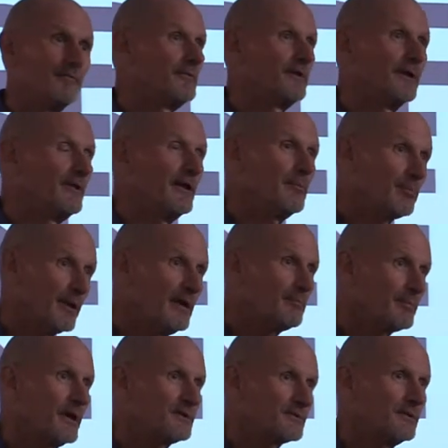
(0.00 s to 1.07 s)
they're, they're
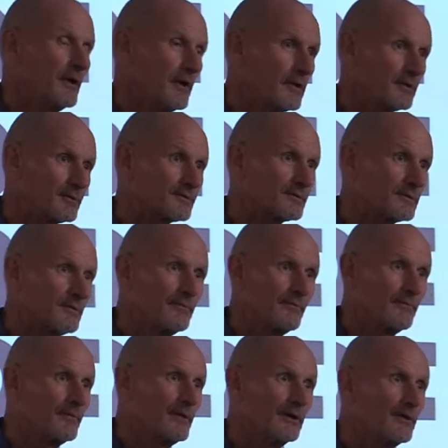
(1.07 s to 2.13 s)
plant-based yogurts.
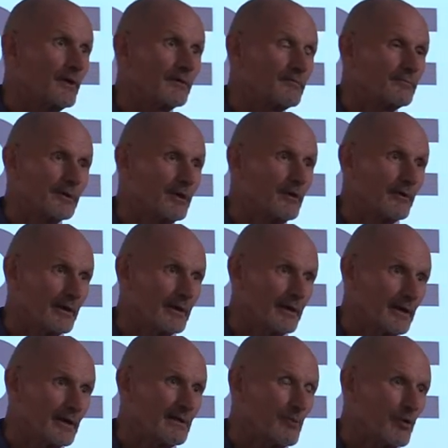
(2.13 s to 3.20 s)
They're not
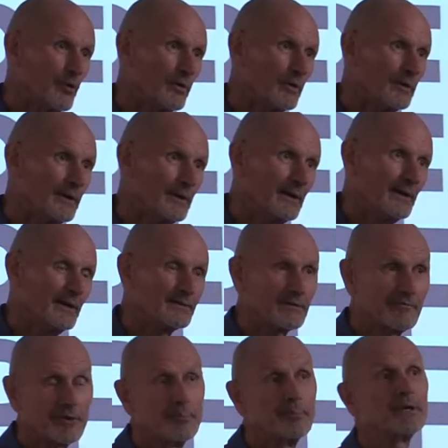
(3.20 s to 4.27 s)
dairy anymore.
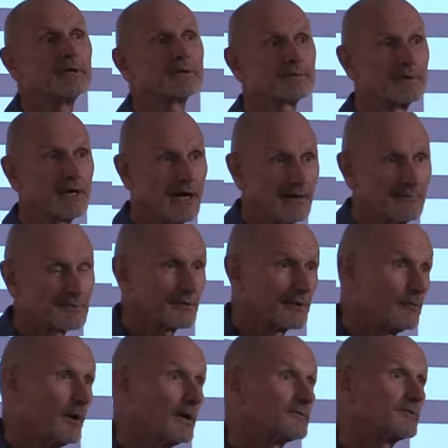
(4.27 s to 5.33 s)
Some of the biggest names are the
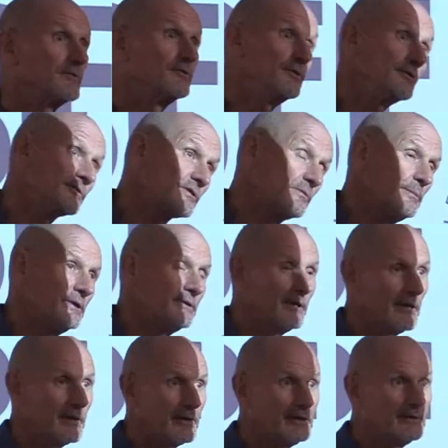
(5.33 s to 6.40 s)
ones who used to be
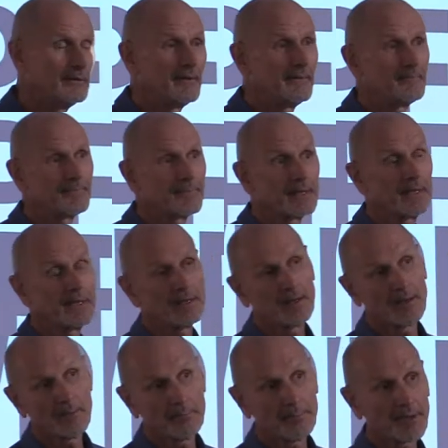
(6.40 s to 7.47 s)
dairy,
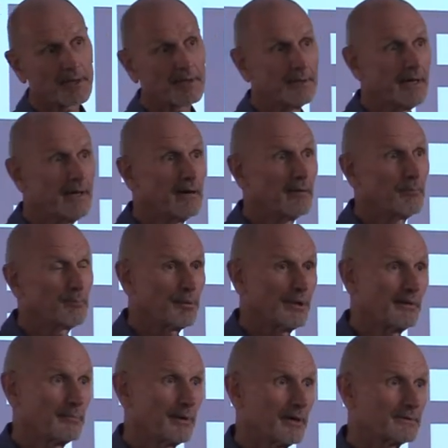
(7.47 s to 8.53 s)
but are now
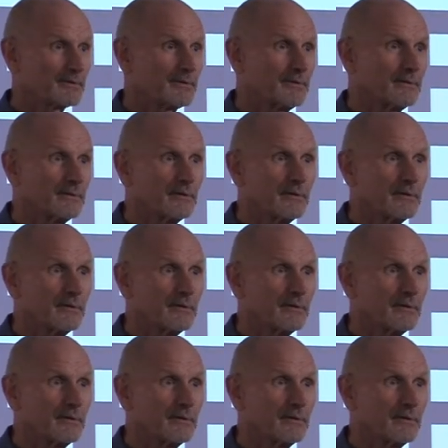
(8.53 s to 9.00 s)
plant-based.